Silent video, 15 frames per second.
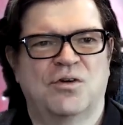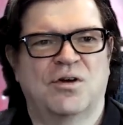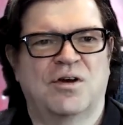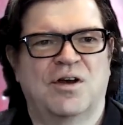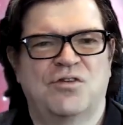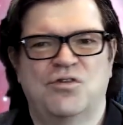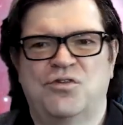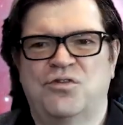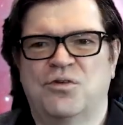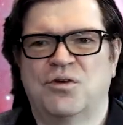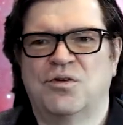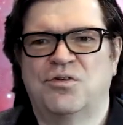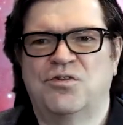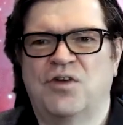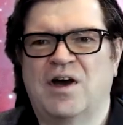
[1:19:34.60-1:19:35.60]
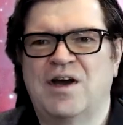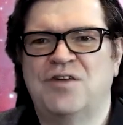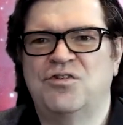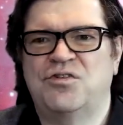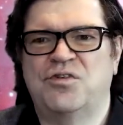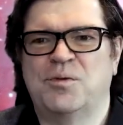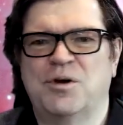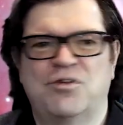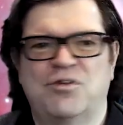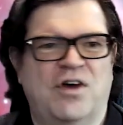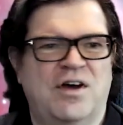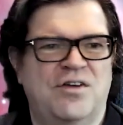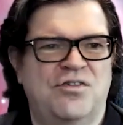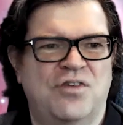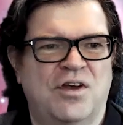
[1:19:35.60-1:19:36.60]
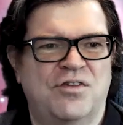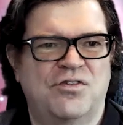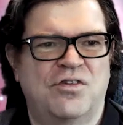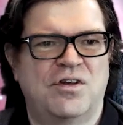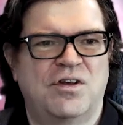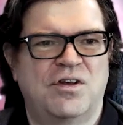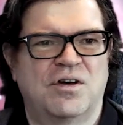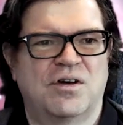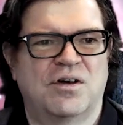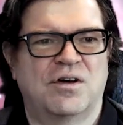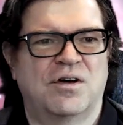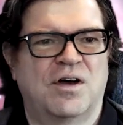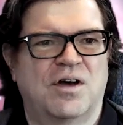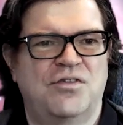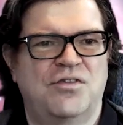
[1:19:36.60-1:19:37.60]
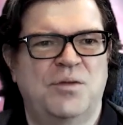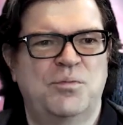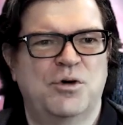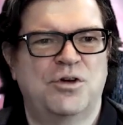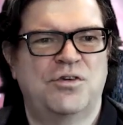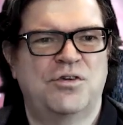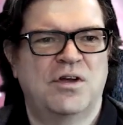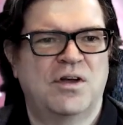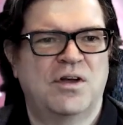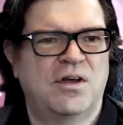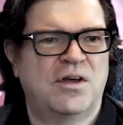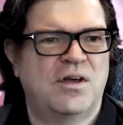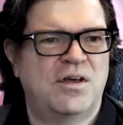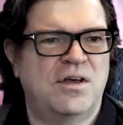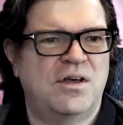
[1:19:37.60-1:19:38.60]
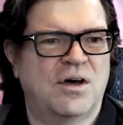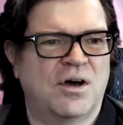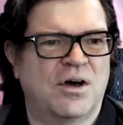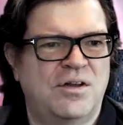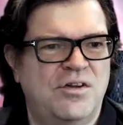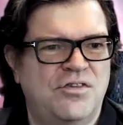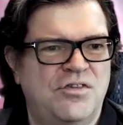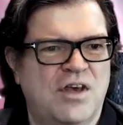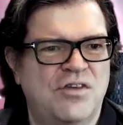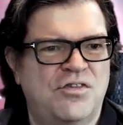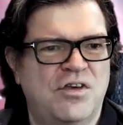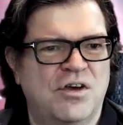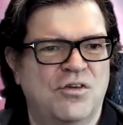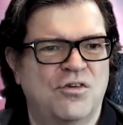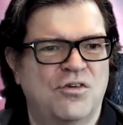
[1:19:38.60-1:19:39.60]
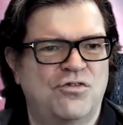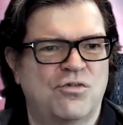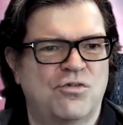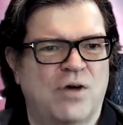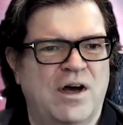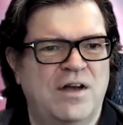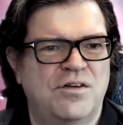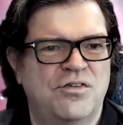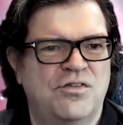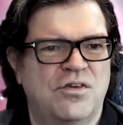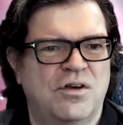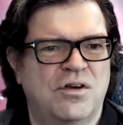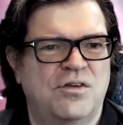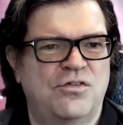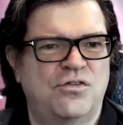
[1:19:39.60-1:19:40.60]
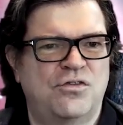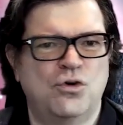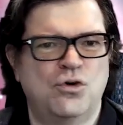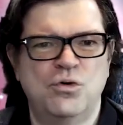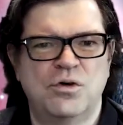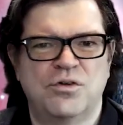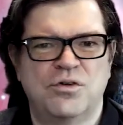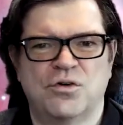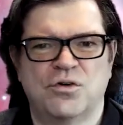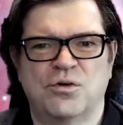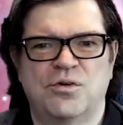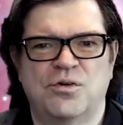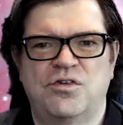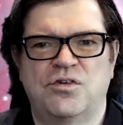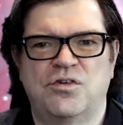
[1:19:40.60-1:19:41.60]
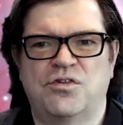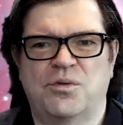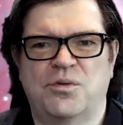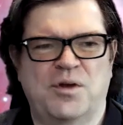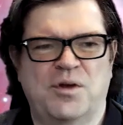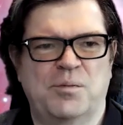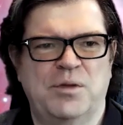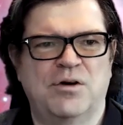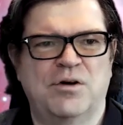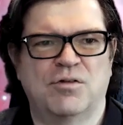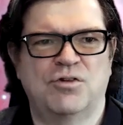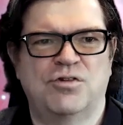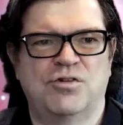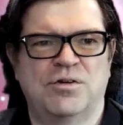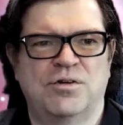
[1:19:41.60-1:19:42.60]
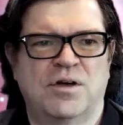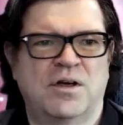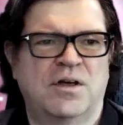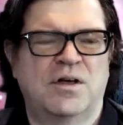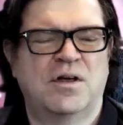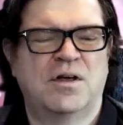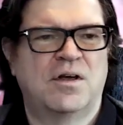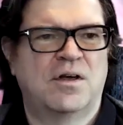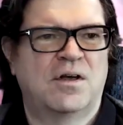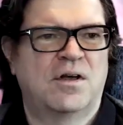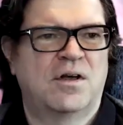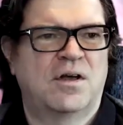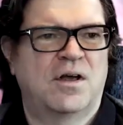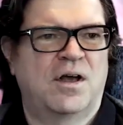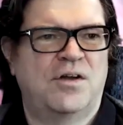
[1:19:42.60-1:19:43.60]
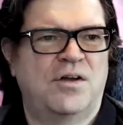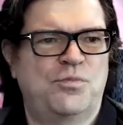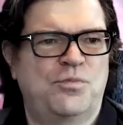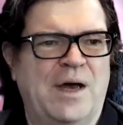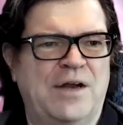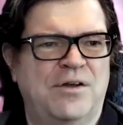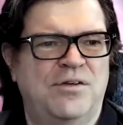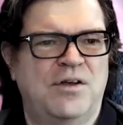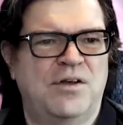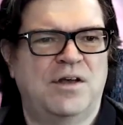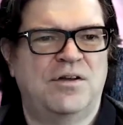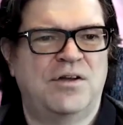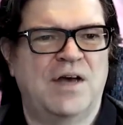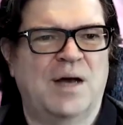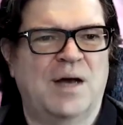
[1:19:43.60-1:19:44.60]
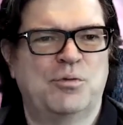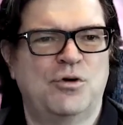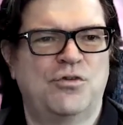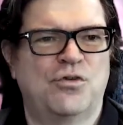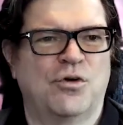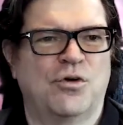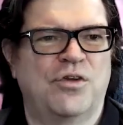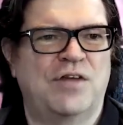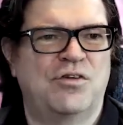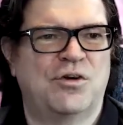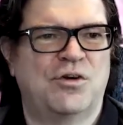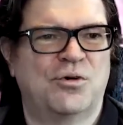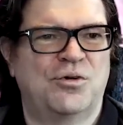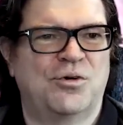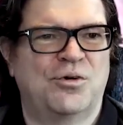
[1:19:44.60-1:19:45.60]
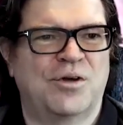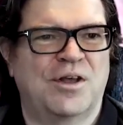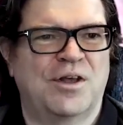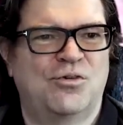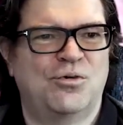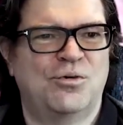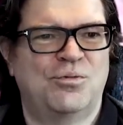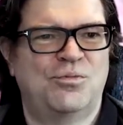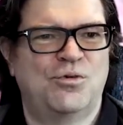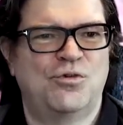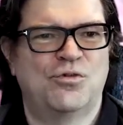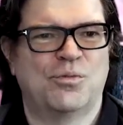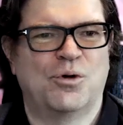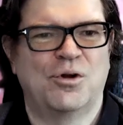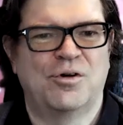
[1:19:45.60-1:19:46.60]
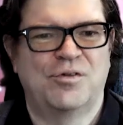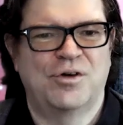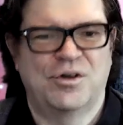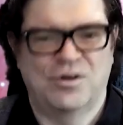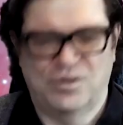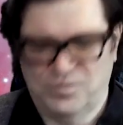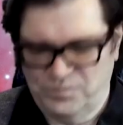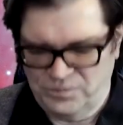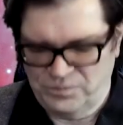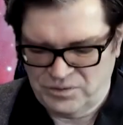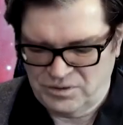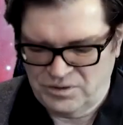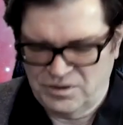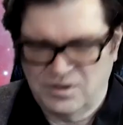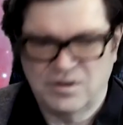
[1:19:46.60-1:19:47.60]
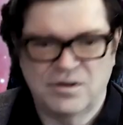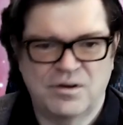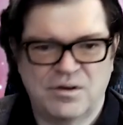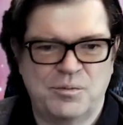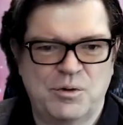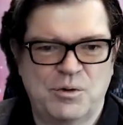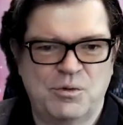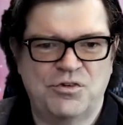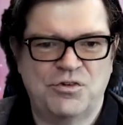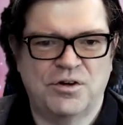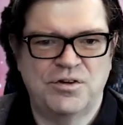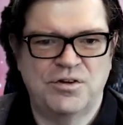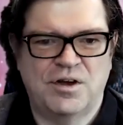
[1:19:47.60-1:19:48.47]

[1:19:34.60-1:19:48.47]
as a size, similar size as the input. In this case here, the stride is 2, so this is a subsampling convolution, and it's padded the output so that you don't get too small of Let me restart the